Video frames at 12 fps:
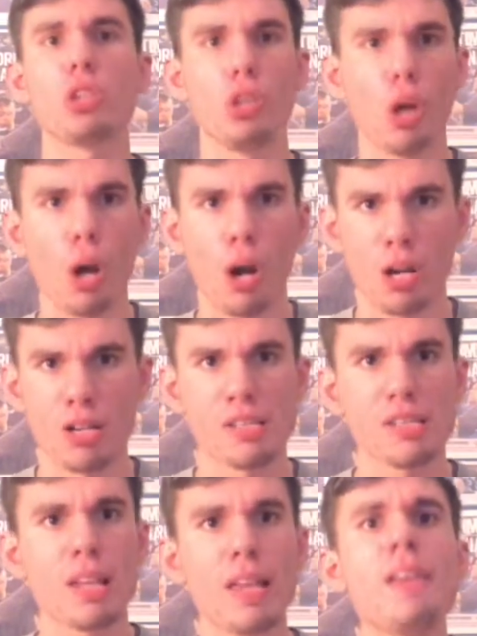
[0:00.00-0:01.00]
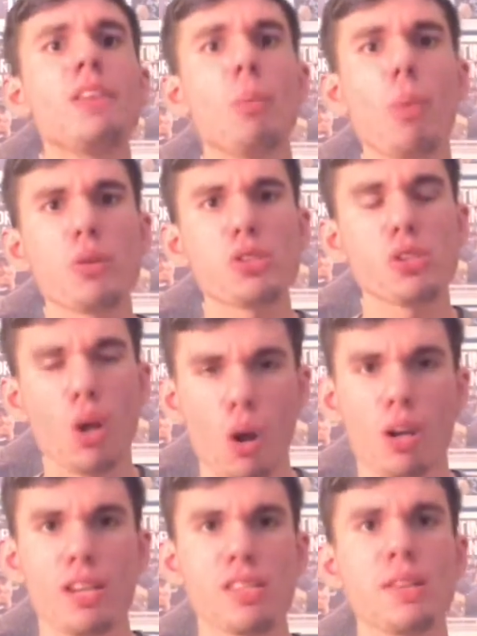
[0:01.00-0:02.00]
yards, the most
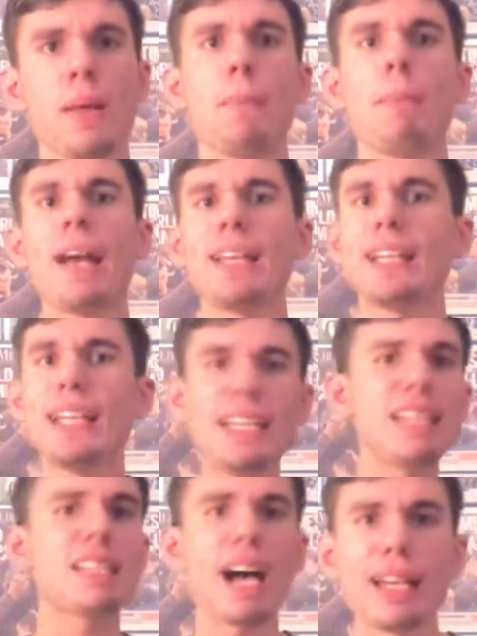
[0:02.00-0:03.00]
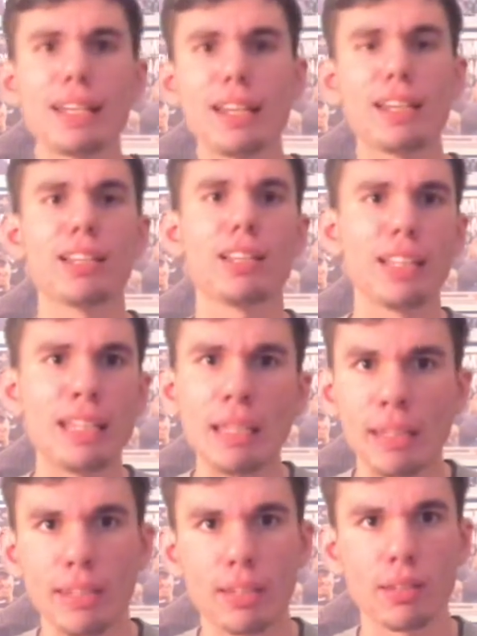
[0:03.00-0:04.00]
targets by any tight end in the
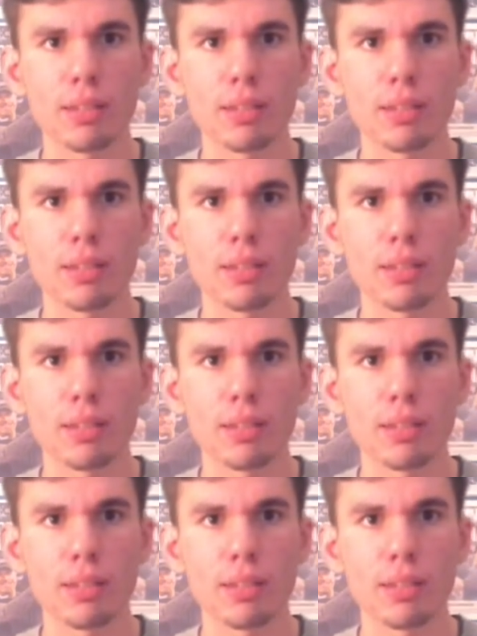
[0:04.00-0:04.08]
league.